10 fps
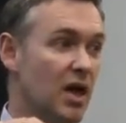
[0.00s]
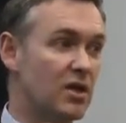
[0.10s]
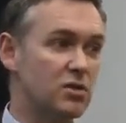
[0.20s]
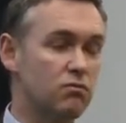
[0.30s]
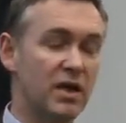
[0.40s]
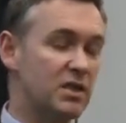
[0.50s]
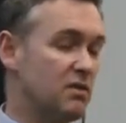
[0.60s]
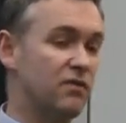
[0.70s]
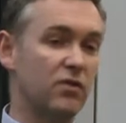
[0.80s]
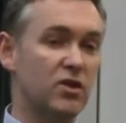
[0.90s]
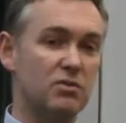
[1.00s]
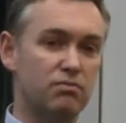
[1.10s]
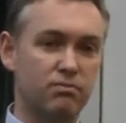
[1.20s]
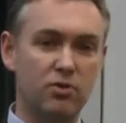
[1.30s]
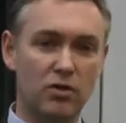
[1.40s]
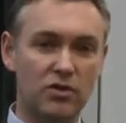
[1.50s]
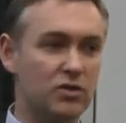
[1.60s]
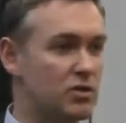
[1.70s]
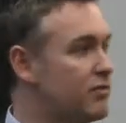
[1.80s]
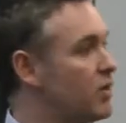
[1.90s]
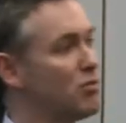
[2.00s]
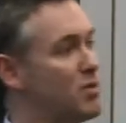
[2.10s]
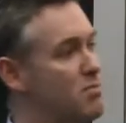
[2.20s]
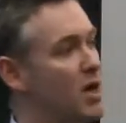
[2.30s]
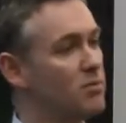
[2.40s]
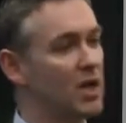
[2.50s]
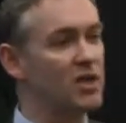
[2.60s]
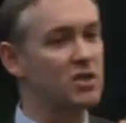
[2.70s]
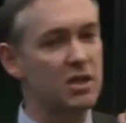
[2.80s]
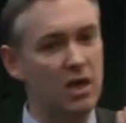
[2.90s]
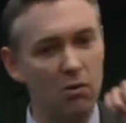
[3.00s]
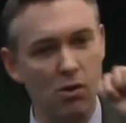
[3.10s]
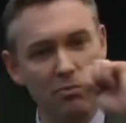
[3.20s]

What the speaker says: and just waiting for this nonsense of the European Parliament election to go